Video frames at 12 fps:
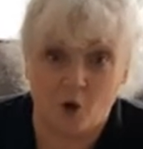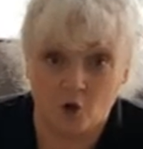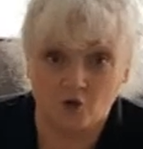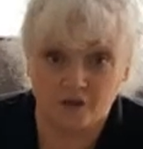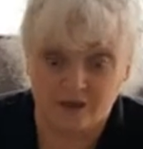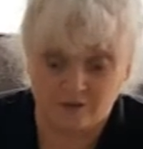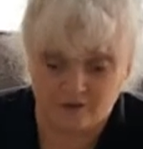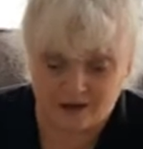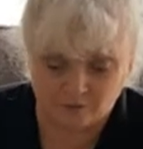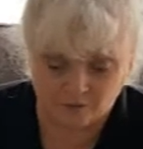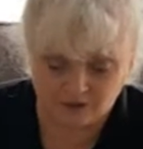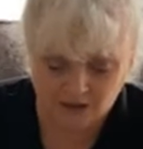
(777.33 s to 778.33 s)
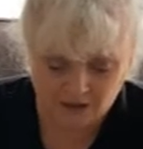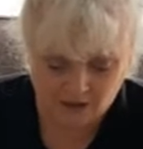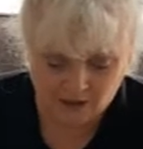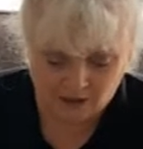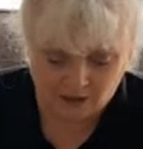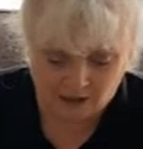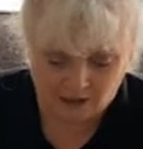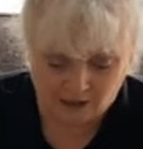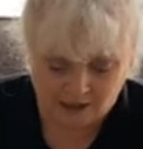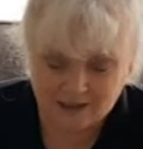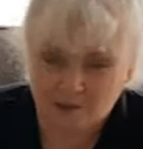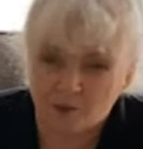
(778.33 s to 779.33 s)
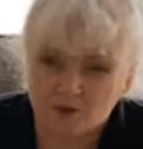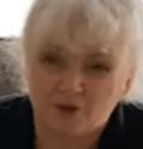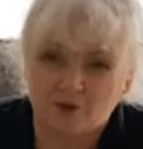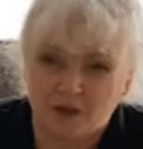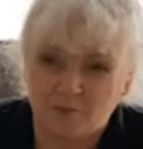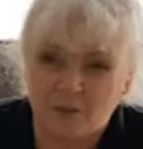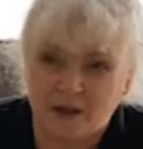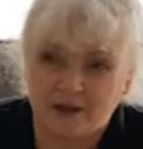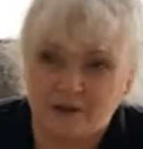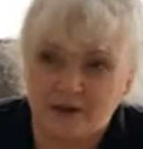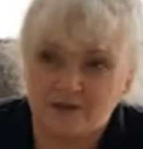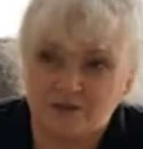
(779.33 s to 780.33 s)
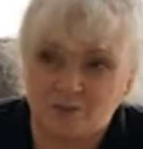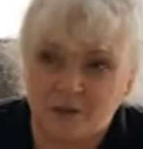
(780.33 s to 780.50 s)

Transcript: all year round. And I was going to plan on getting some